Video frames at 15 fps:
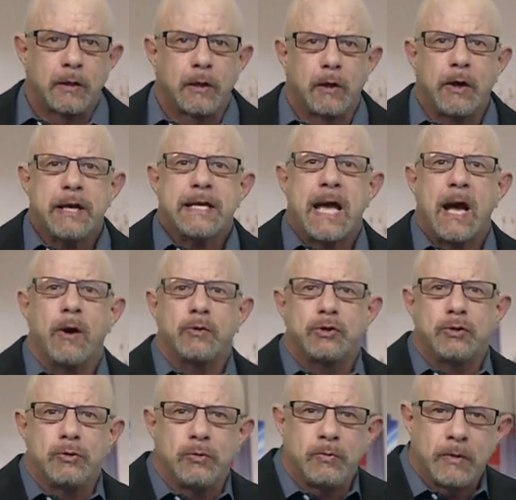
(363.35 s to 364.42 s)
Learning how
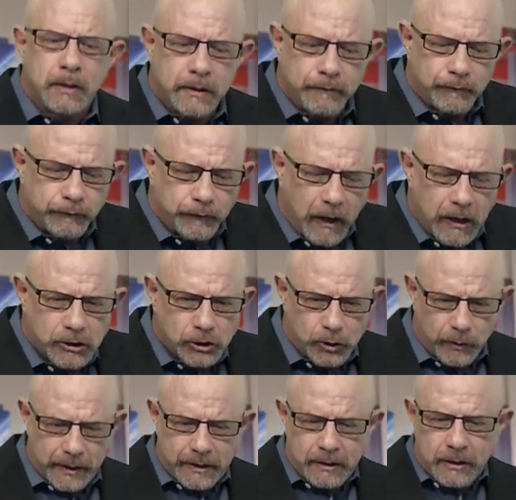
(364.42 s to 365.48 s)
to
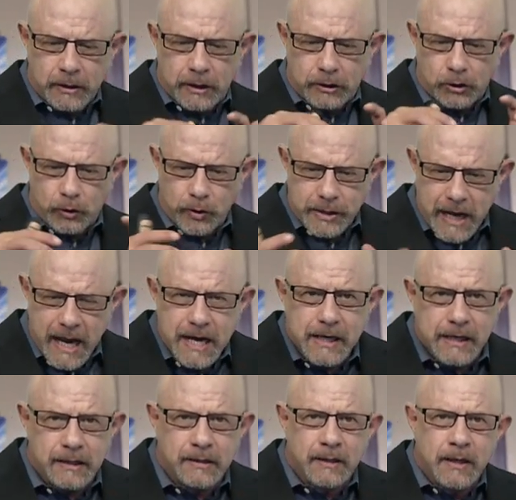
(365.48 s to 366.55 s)
foster it and create
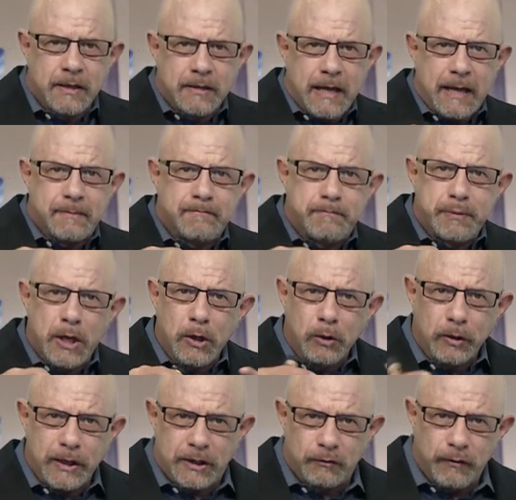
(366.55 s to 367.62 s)
it and
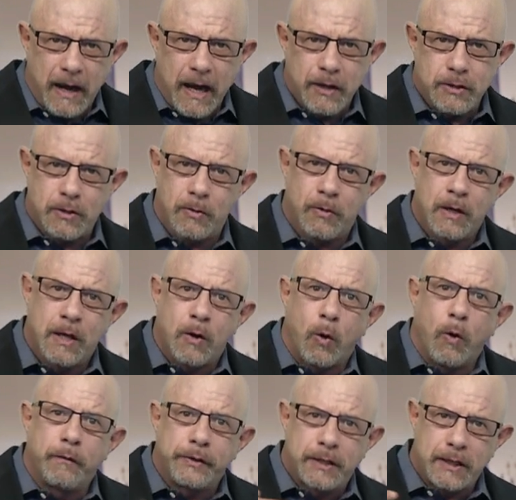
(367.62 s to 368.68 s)
build its value
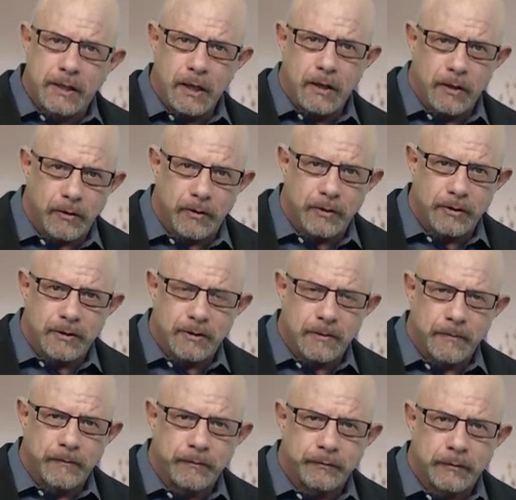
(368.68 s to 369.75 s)
over the years
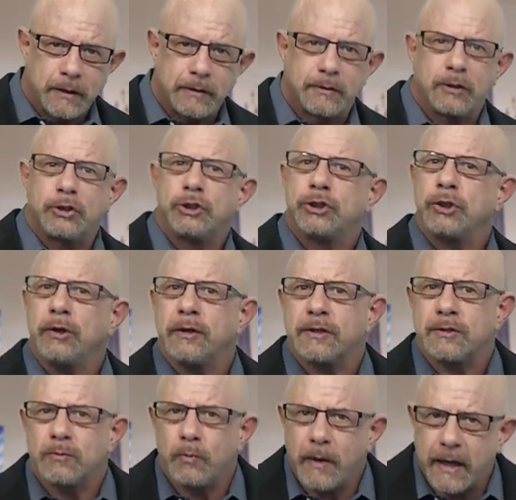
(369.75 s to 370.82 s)
is the
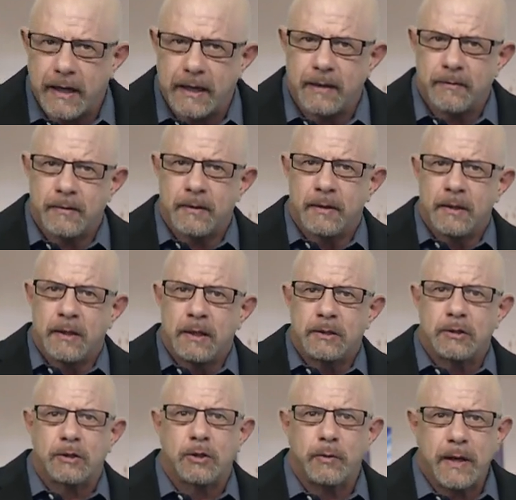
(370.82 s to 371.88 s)
surest way
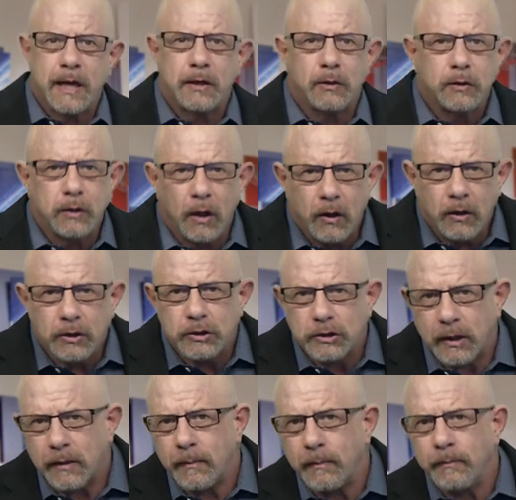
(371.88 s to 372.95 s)
to create
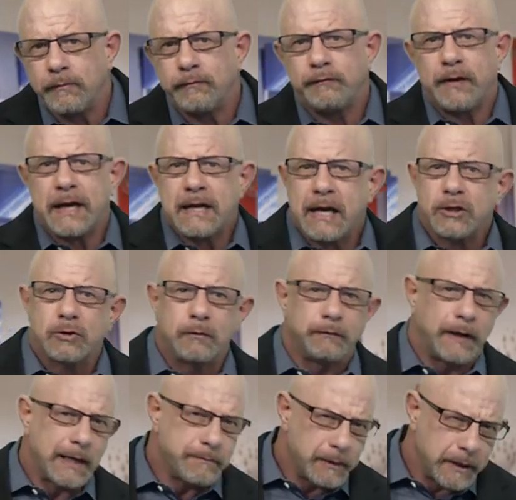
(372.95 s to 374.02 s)
long-term financial
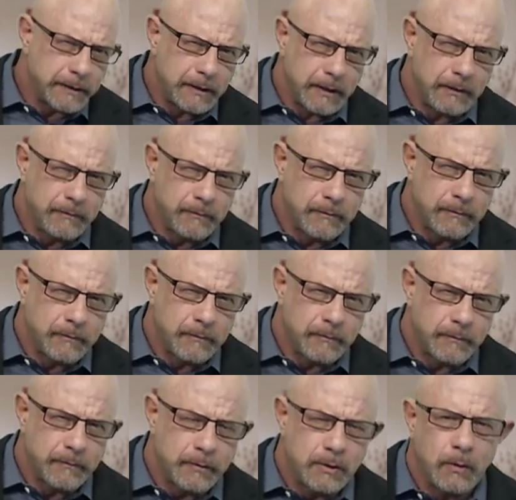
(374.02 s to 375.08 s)
viability.
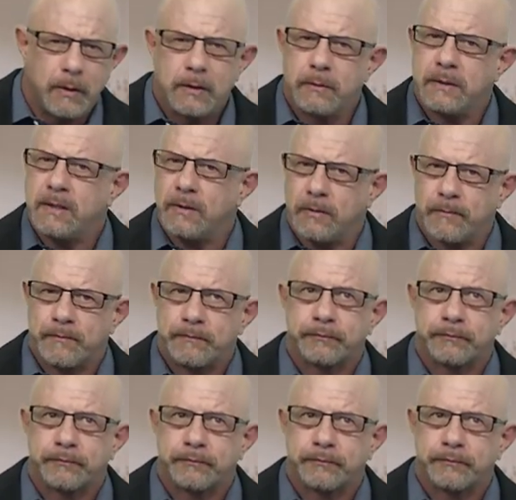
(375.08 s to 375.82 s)
So what do we do?